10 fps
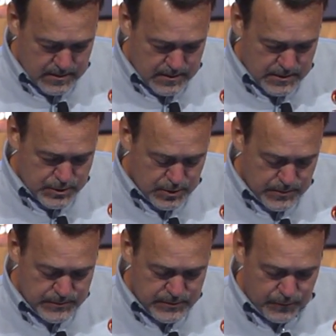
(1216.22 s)
In
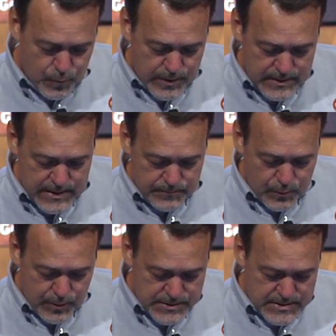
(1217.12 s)
terms of what
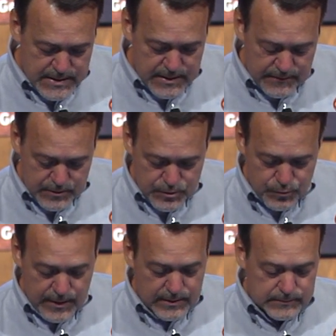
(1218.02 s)
boys need on the
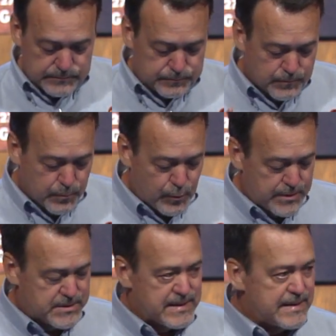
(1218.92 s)
trail,
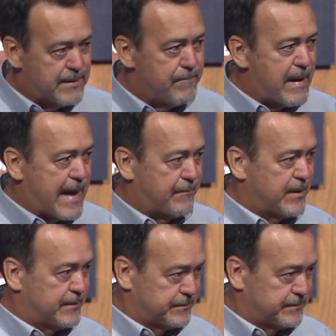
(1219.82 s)
boys need a map.